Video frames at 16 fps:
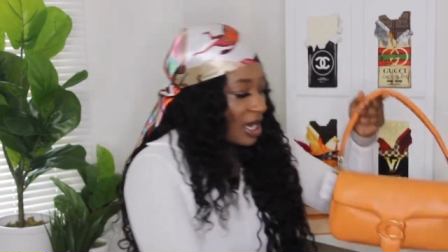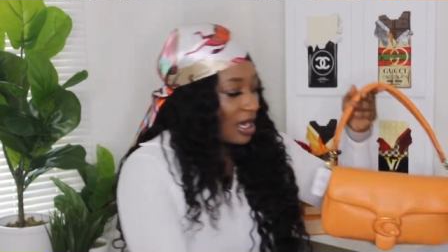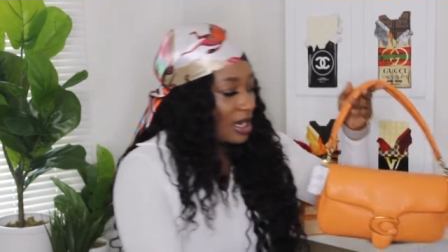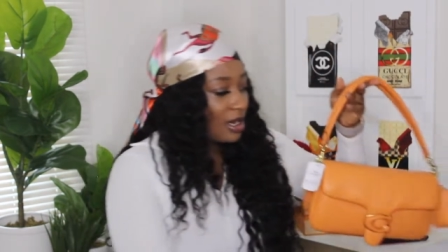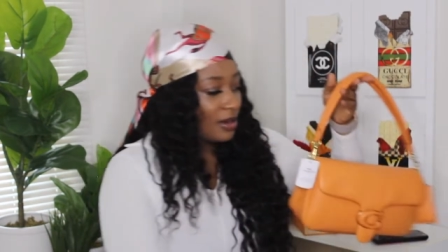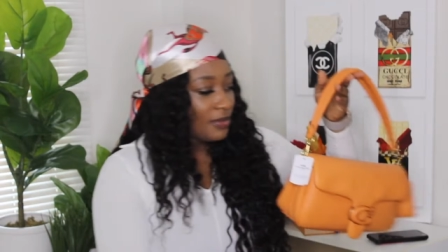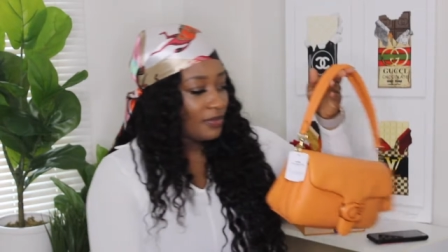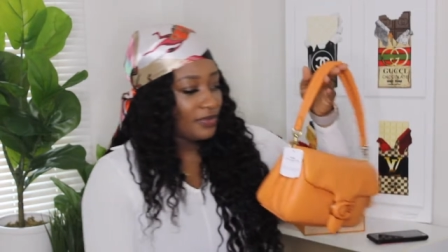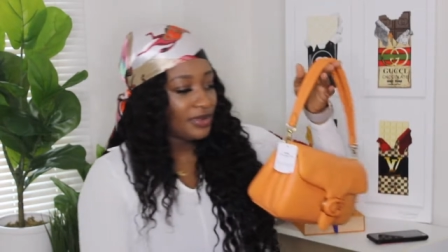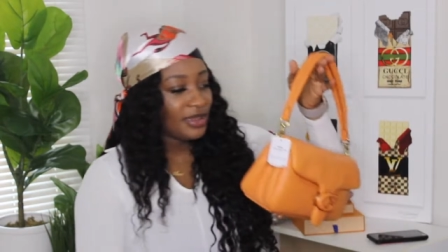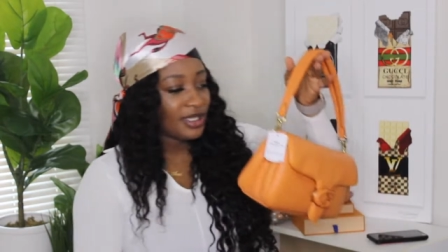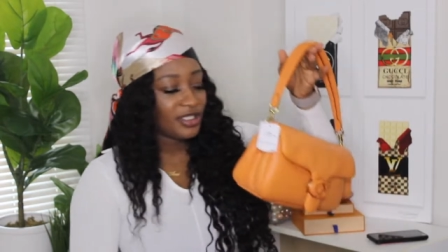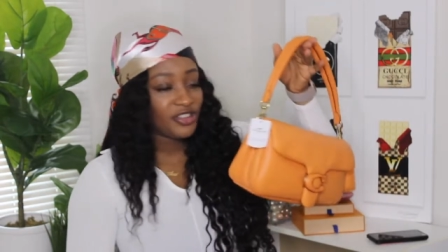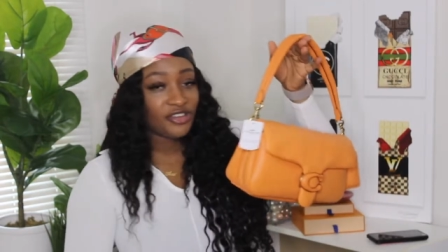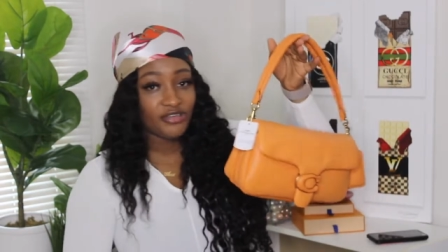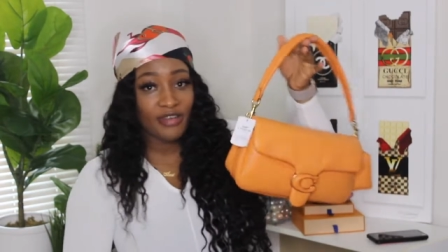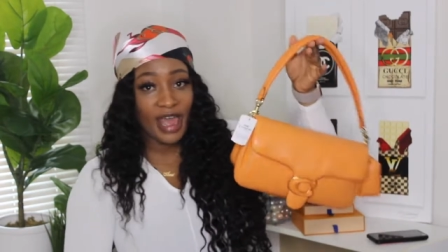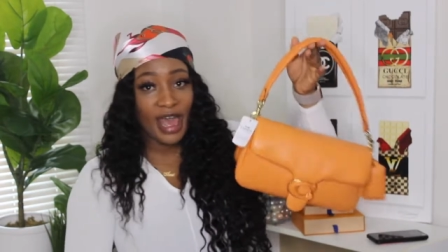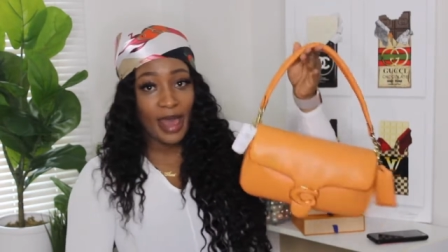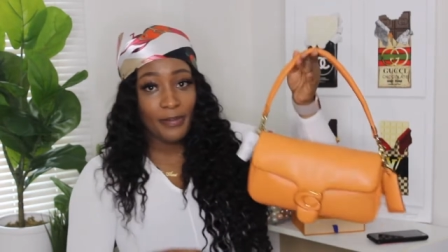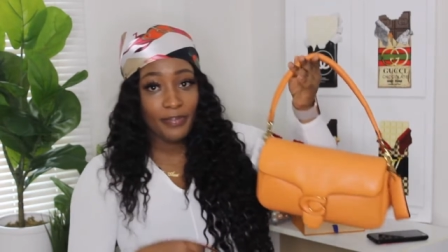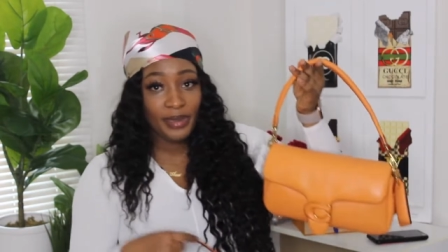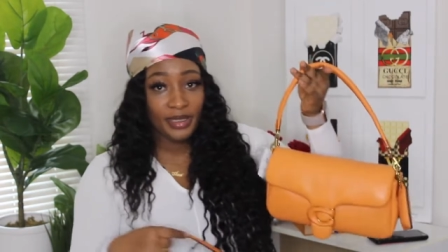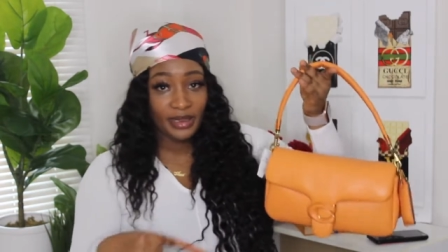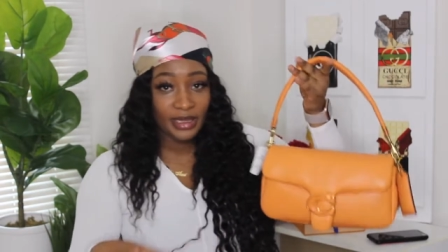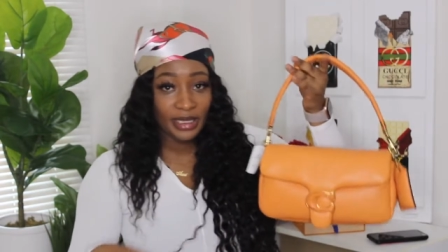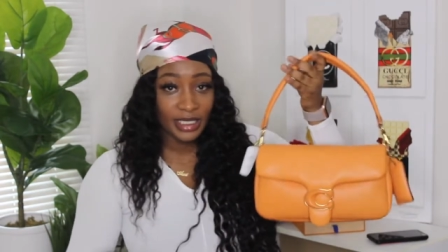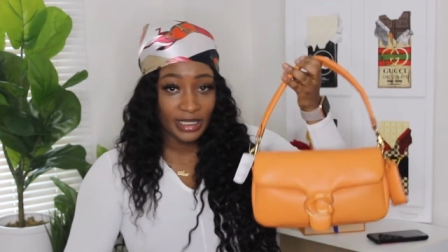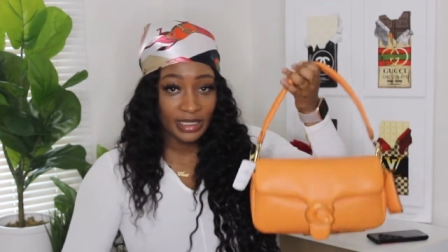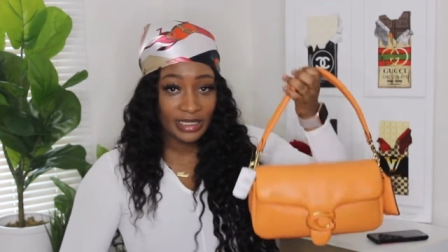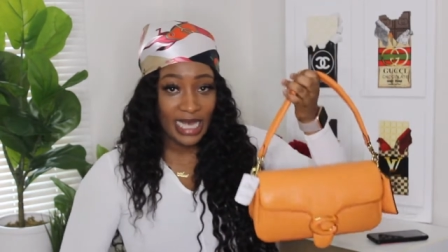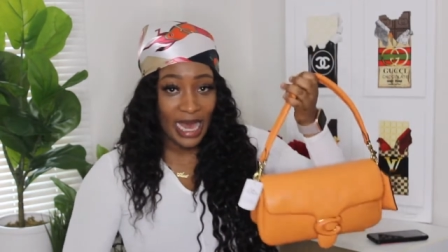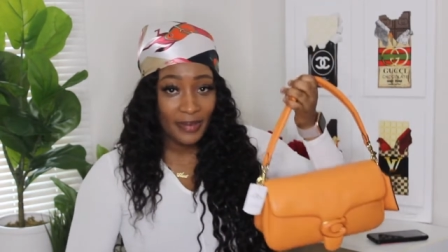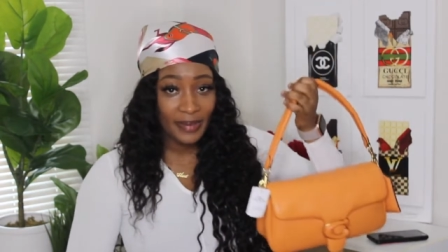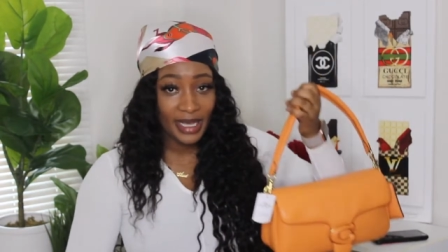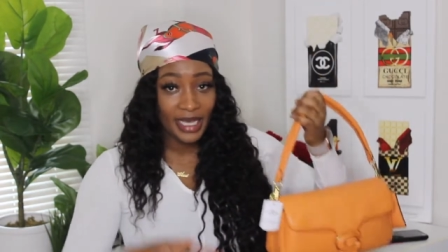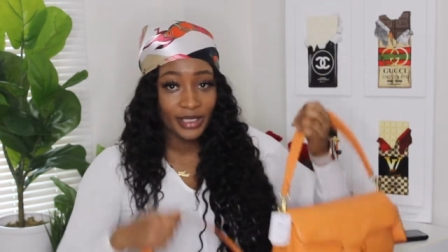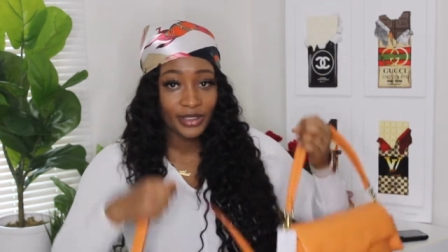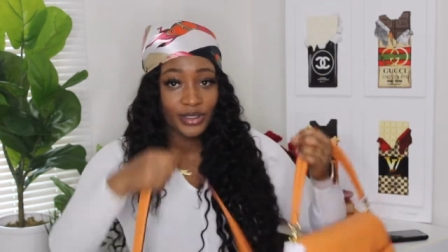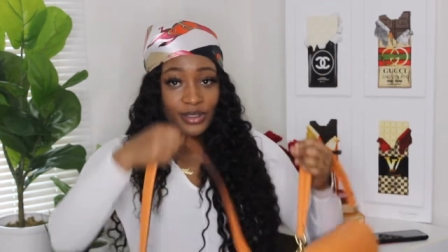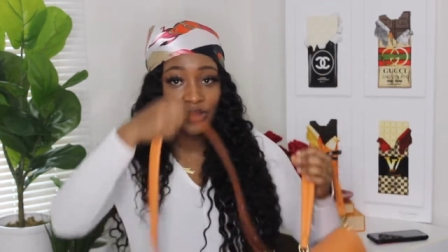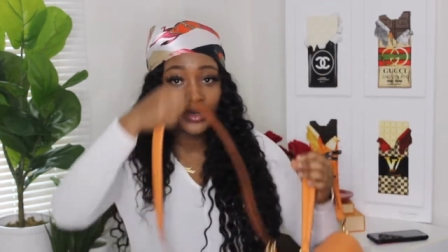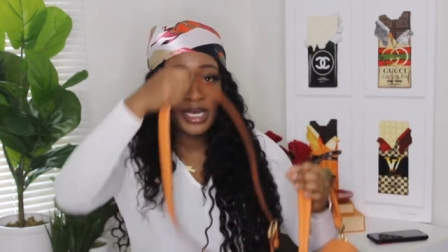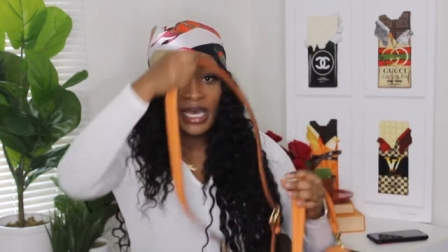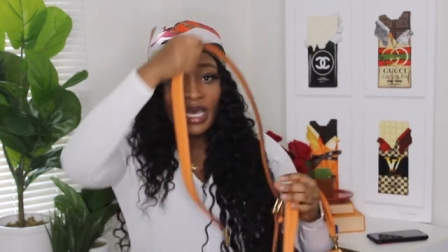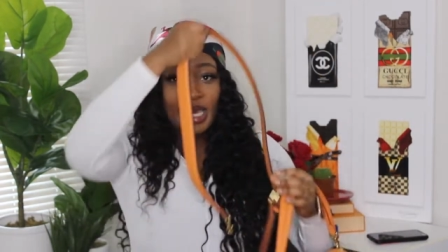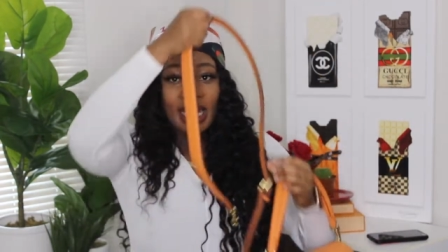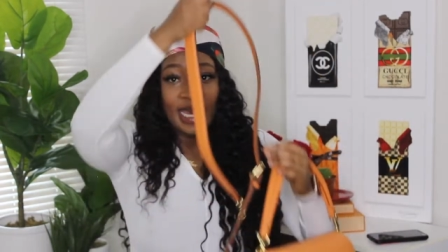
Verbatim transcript: um, the strap, the top handle,